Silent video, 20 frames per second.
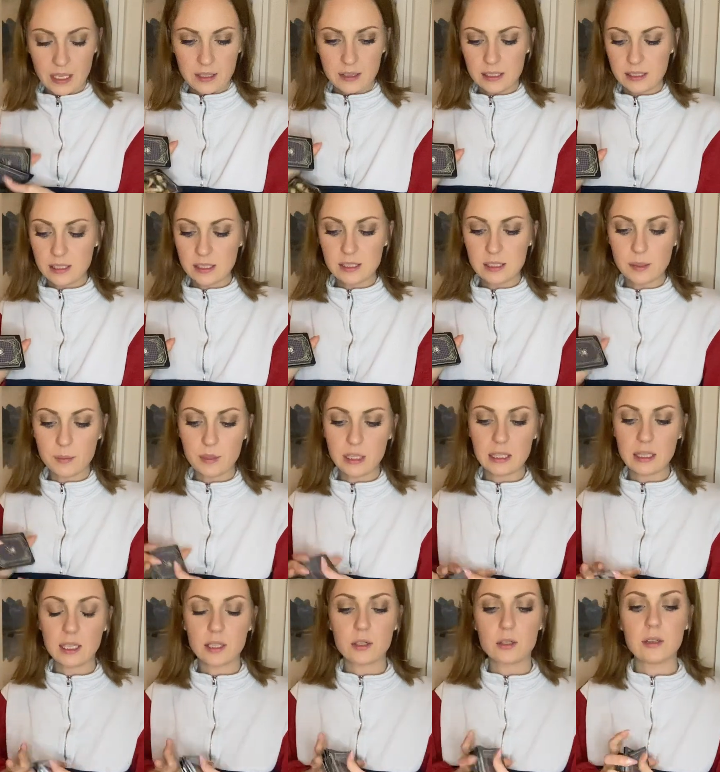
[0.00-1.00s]
This is somebody
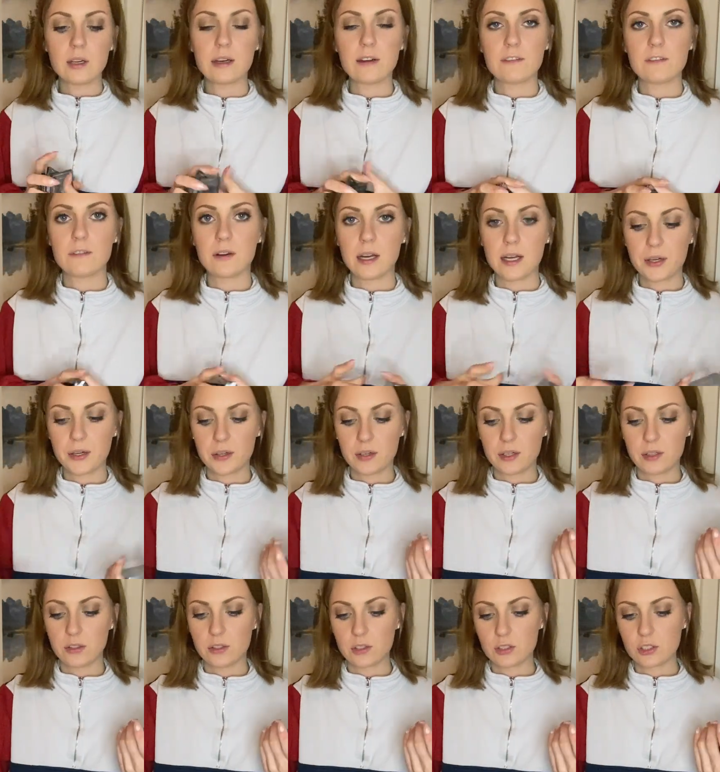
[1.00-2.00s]
that could have fire
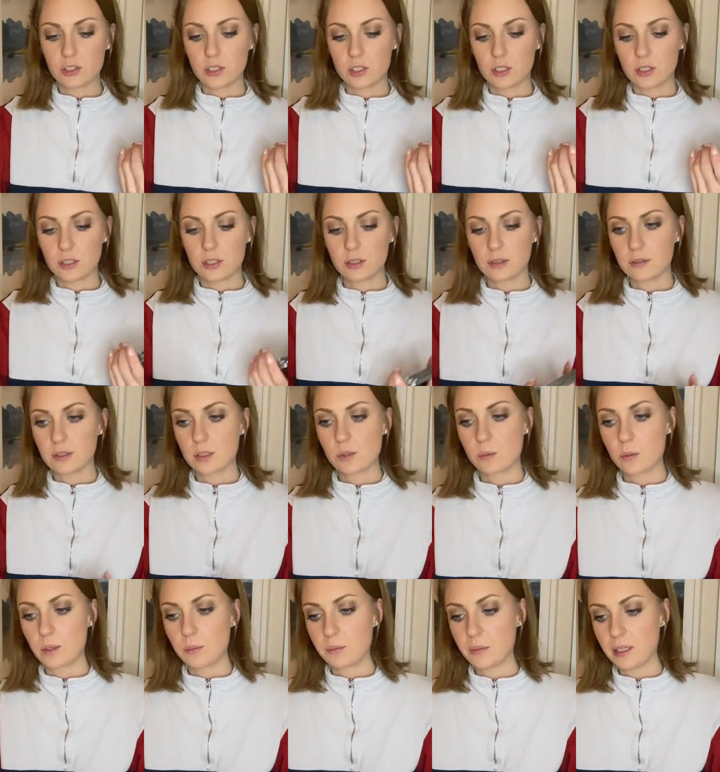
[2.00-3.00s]
in their chart. That's
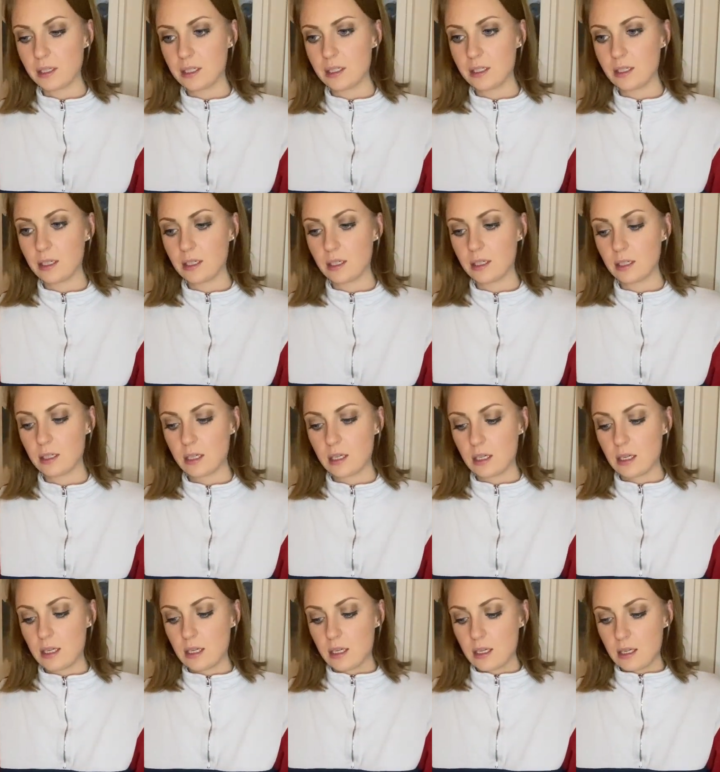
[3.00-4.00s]
what I'm getting here.
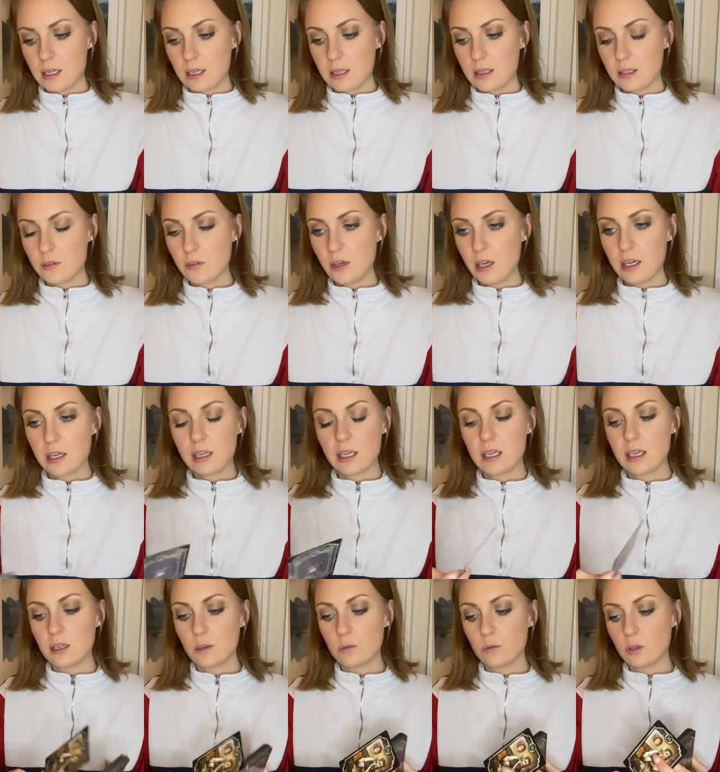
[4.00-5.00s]
You've got a
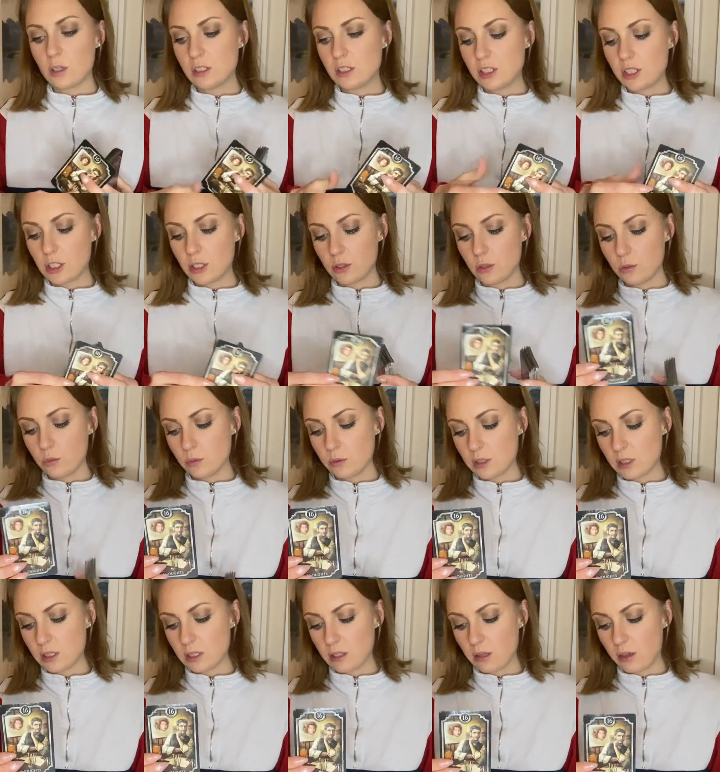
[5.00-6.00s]
King of Wands here who
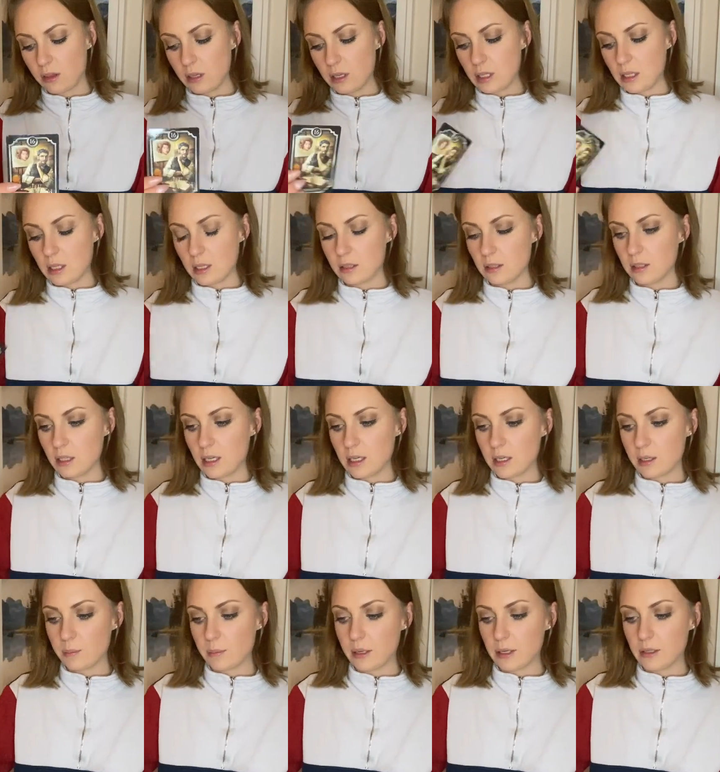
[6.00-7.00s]
was thinking a
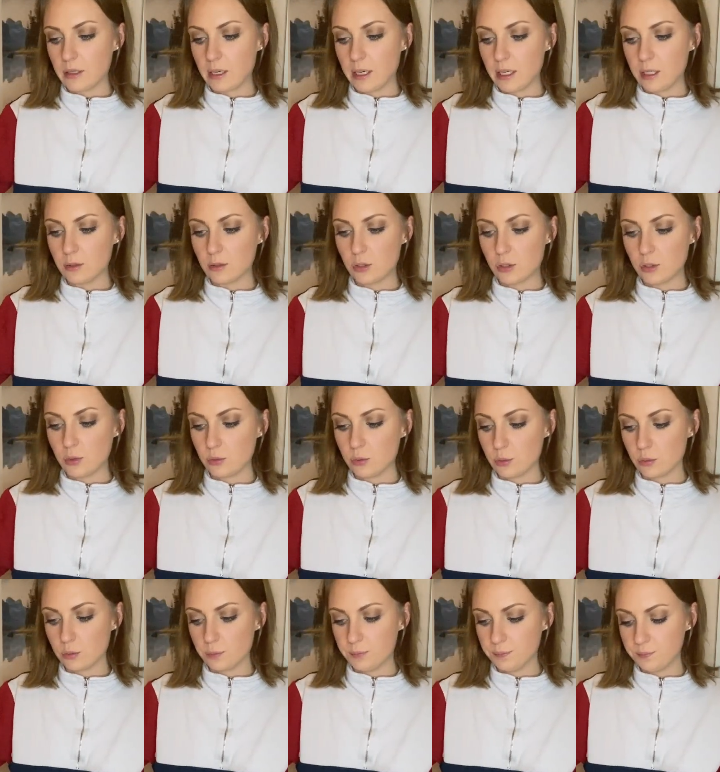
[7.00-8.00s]
lot about how
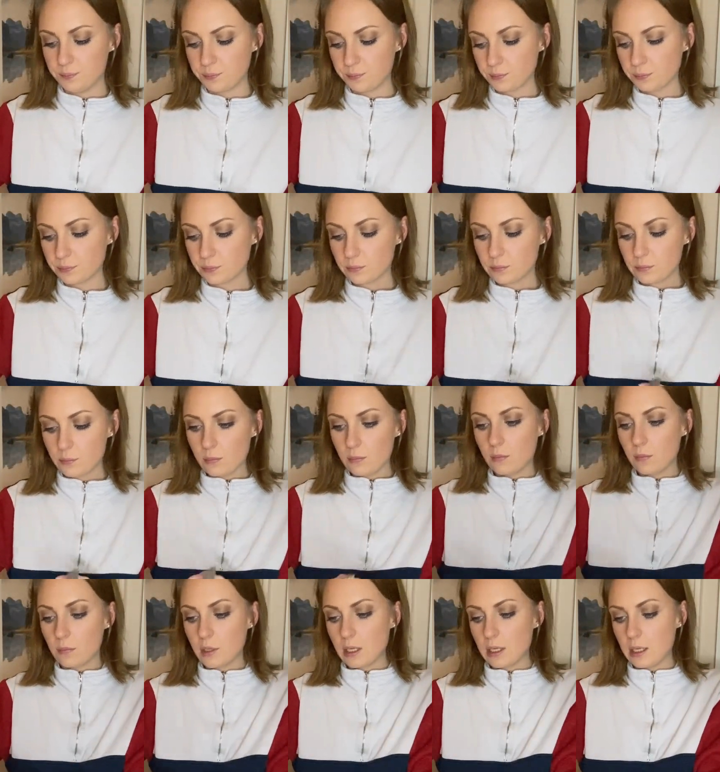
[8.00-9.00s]
to
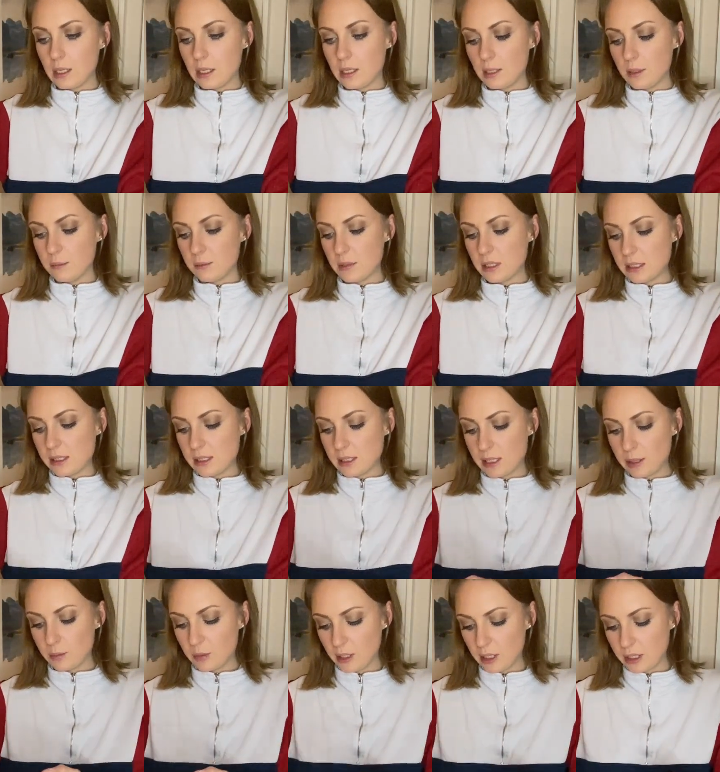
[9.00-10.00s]
um,
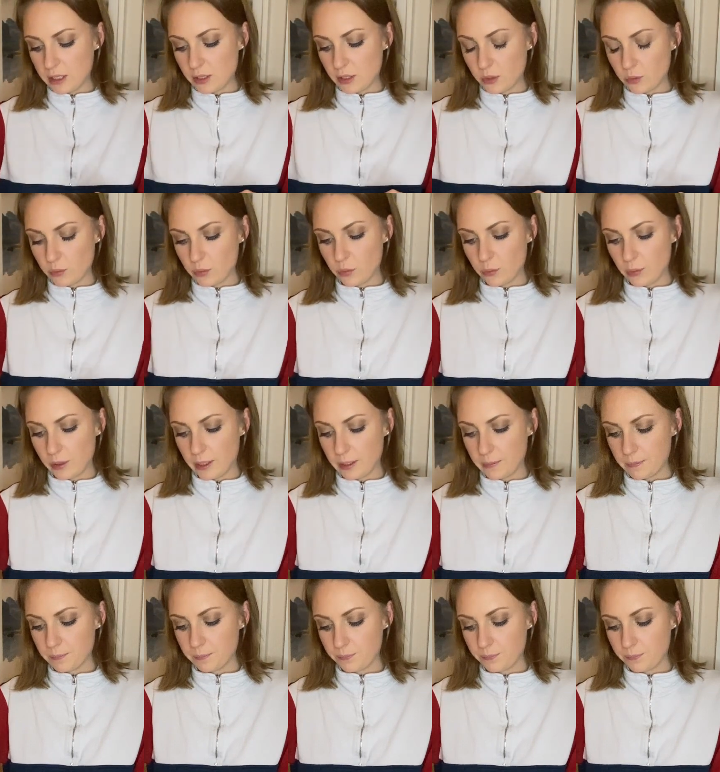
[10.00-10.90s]
destabilize you in a way